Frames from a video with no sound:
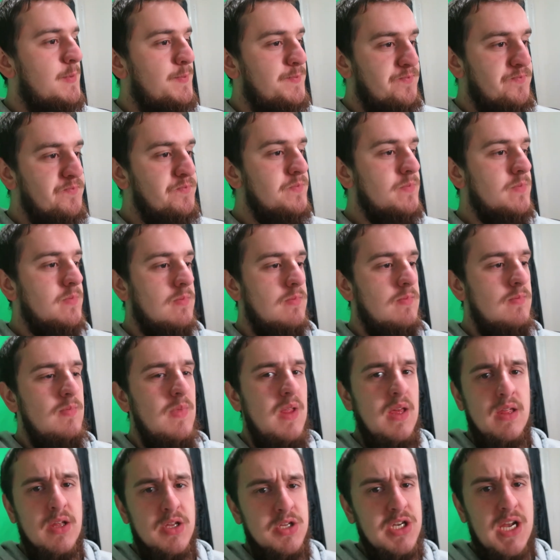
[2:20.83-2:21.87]

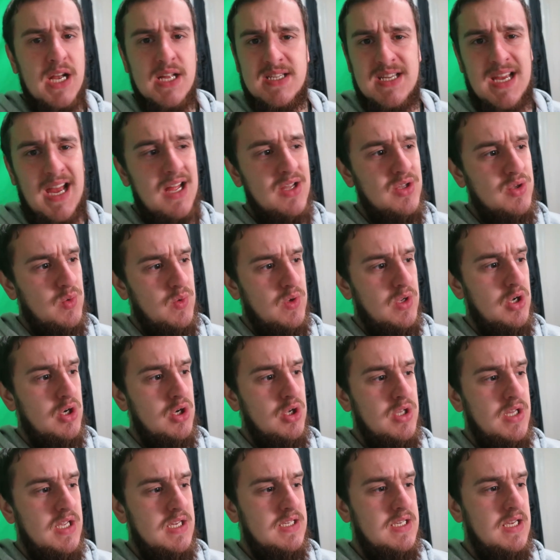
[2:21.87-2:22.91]
The Jets are doing
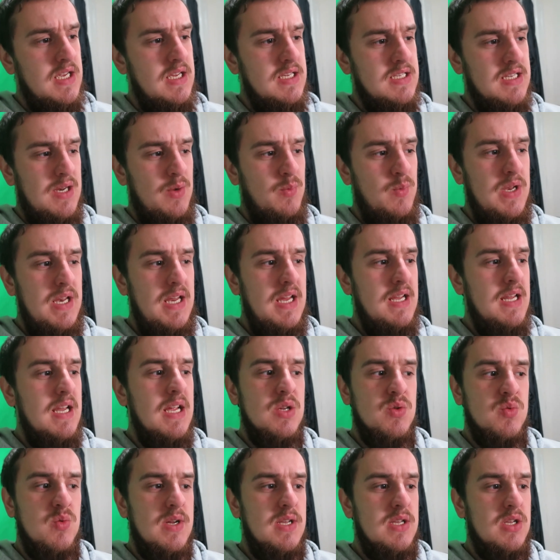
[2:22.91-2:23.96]
good this season, and we need
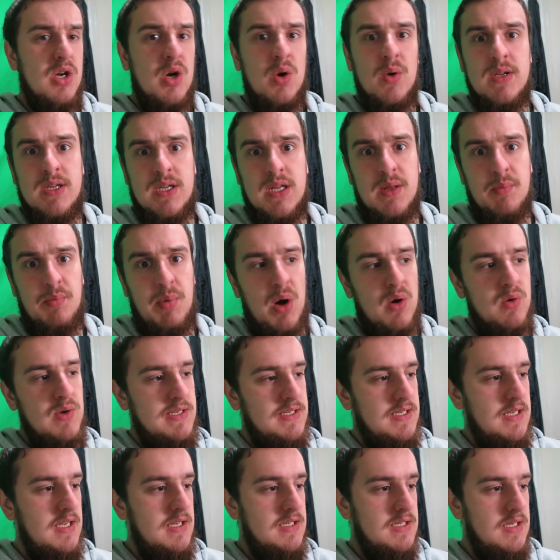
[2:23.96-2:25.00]
this win to go into the
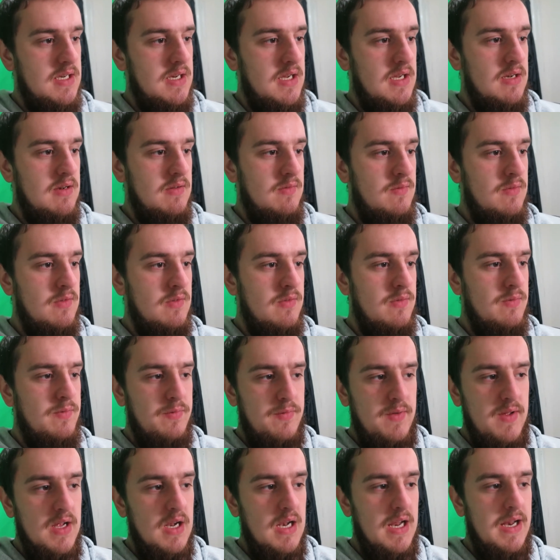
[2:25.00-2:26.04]
postseason and
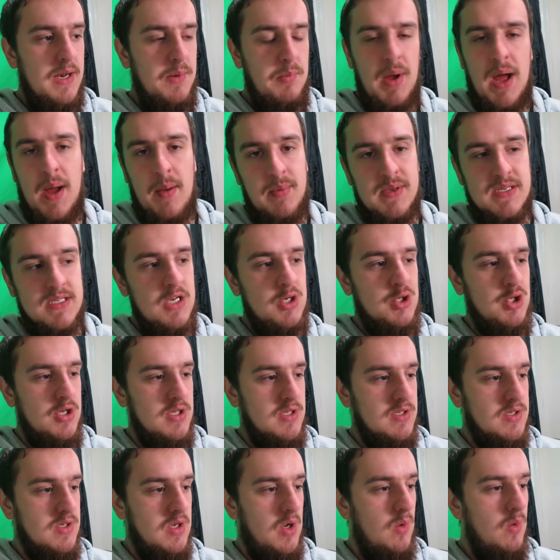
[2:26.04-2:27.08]
feel in a better
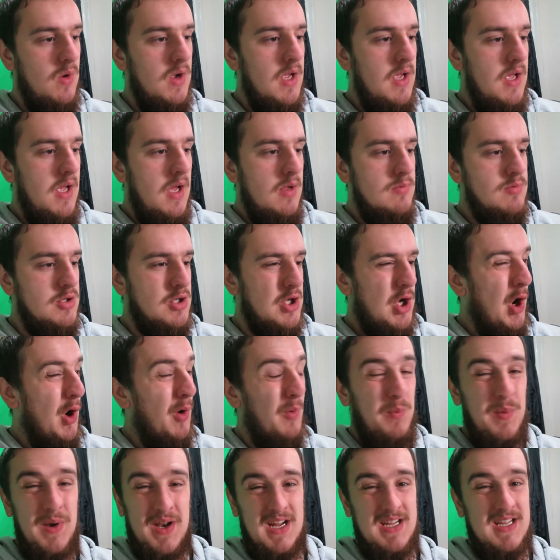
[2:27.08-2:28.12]
position. So just
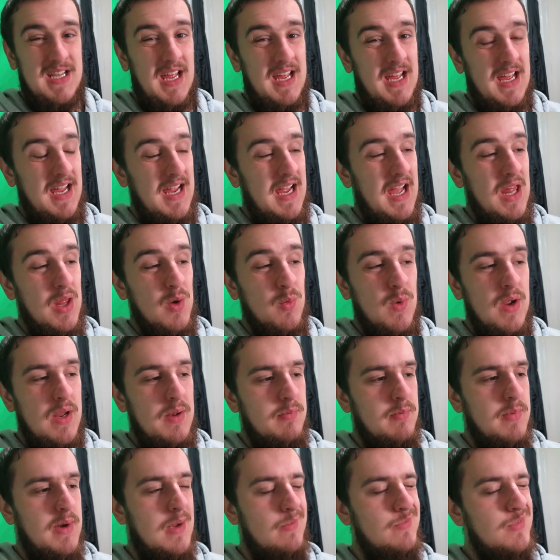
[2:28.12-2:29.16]
hoping that they can get a
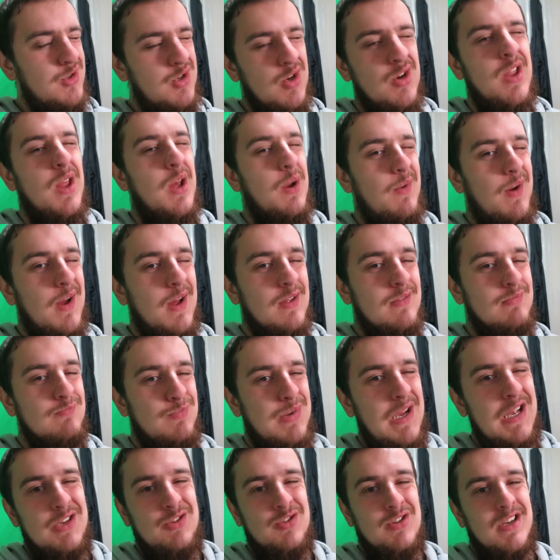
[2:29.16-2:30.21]
win, but I'm sure they will.
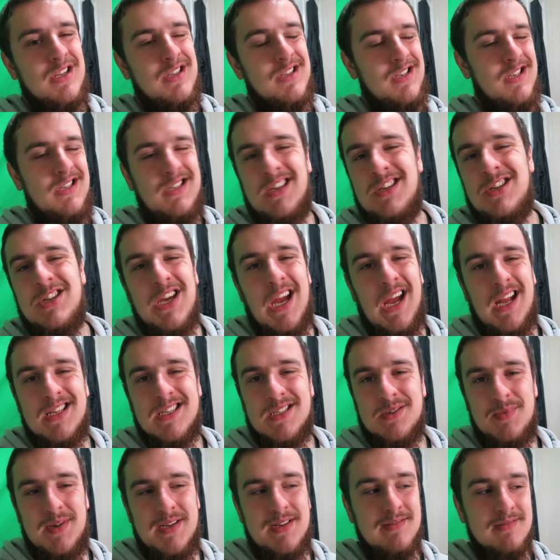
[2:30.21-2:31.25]
Patriots, it's the
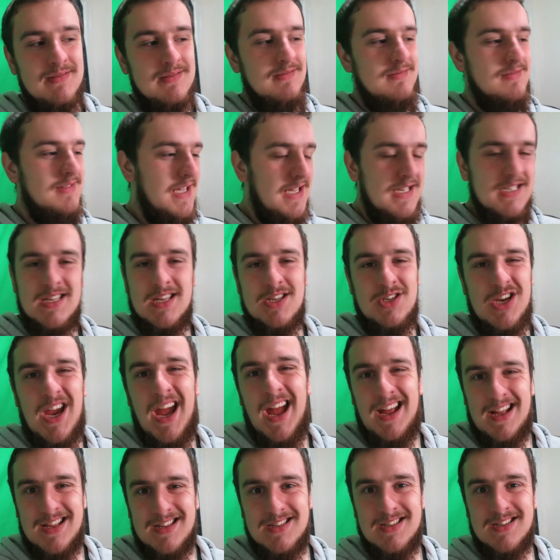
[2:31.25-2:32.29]
Jets. I mean, the
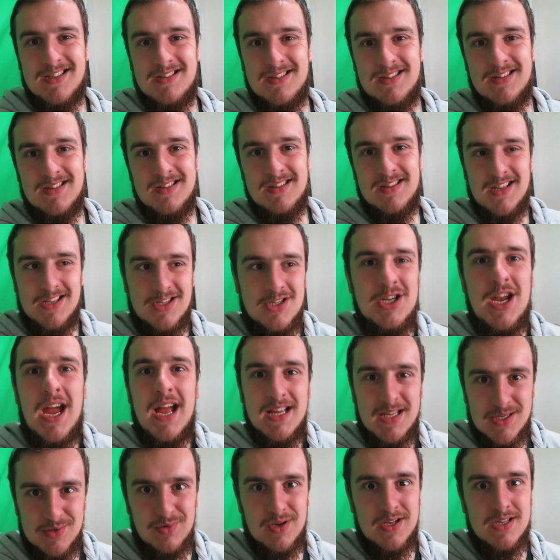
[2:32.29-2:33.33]
Jets. The
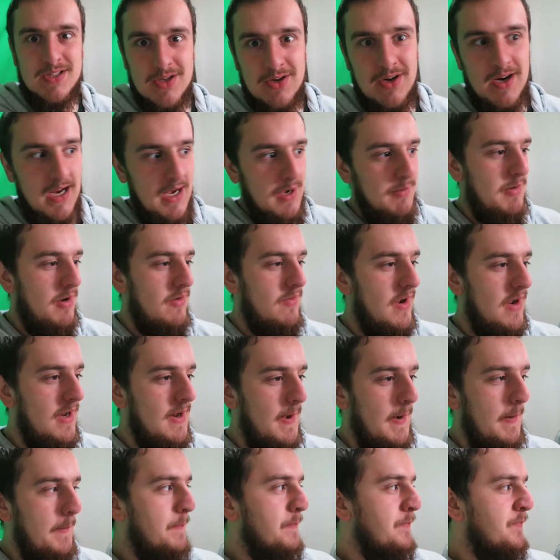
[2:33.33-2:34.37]
Jets we're talking about right
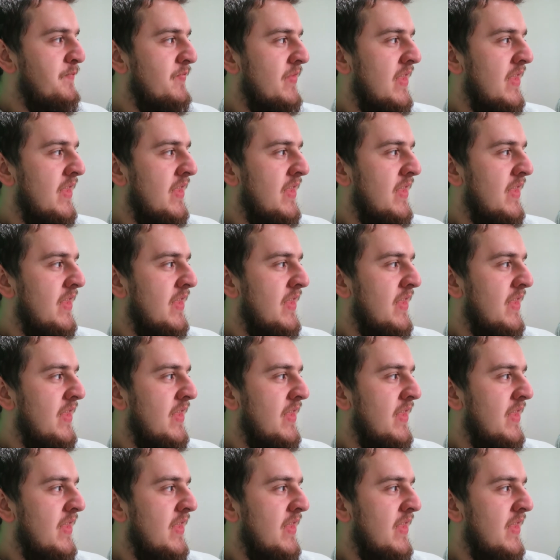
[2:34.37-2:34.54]
now.